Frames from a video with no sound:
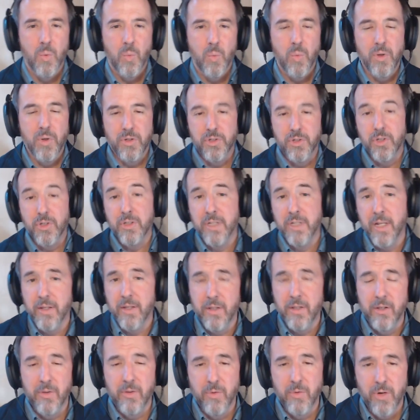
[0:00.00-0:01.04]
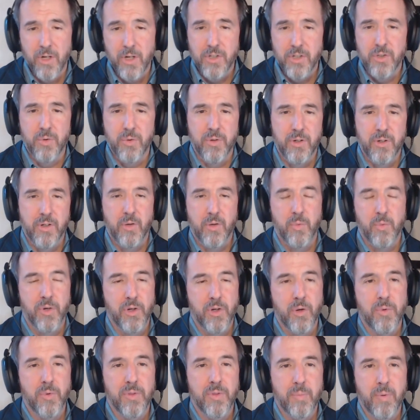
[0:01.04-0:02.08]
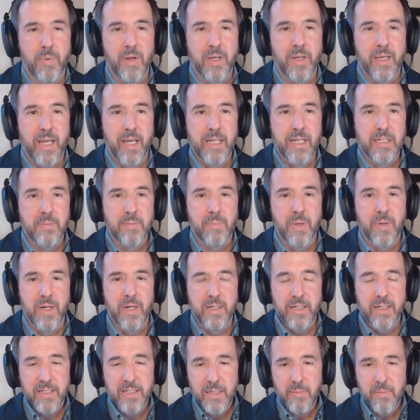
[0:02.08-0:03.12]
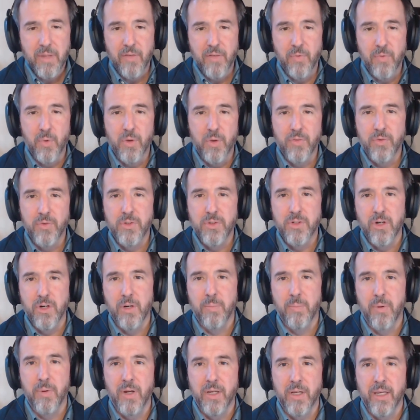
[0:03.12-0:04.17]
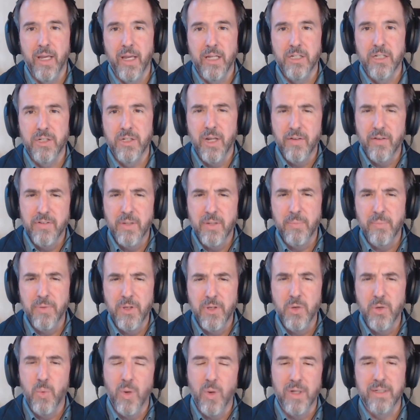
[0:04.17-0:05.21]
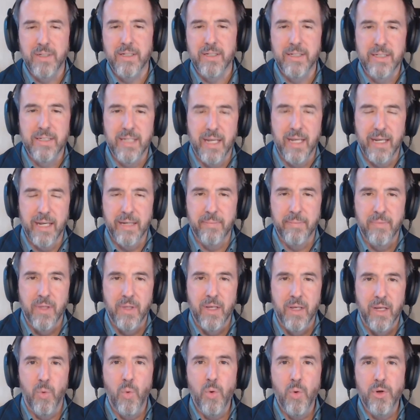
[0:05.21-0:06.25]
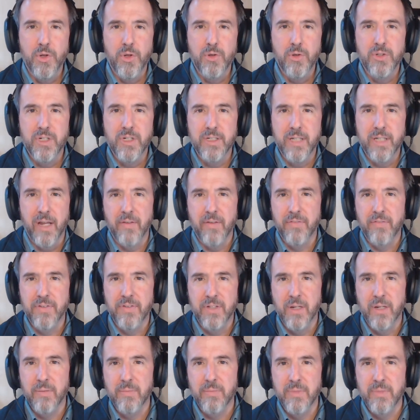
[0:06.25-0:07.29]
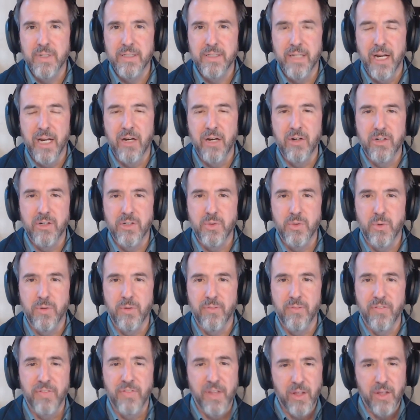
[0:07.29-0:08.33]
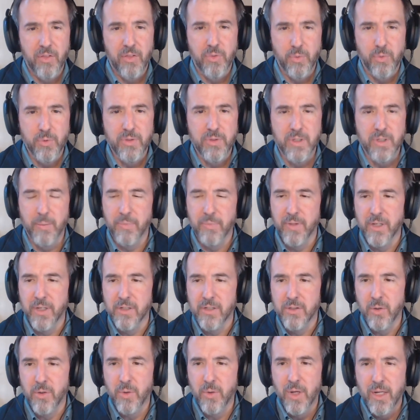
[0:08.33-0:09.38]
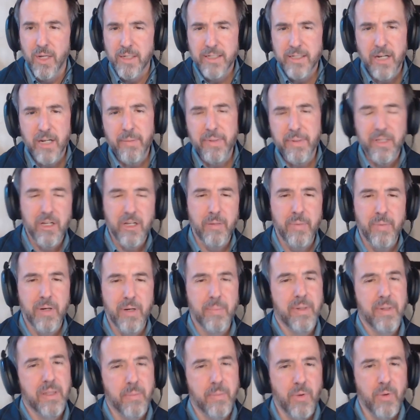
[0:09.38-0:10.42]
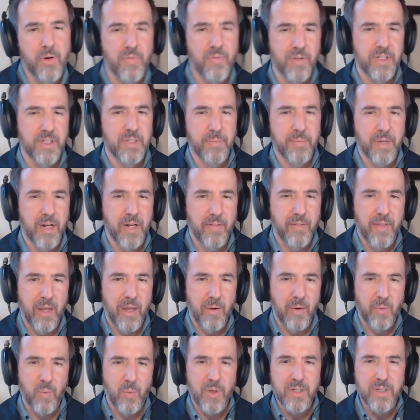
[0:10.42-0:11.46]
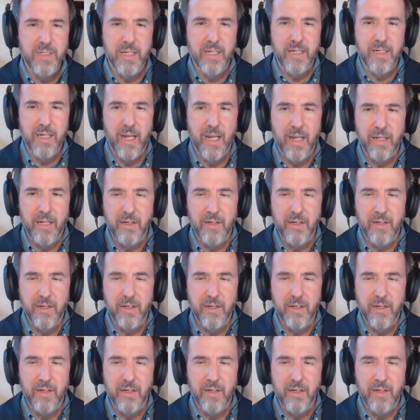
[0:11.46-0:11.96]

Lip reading: Well, so you say you're not sure where you're going with the podcast, but to some level, if you start a podcast, you have something you want to say, or you just have some desire to sort of think through something. So tell me a little bit about the motivation behind that. What is it?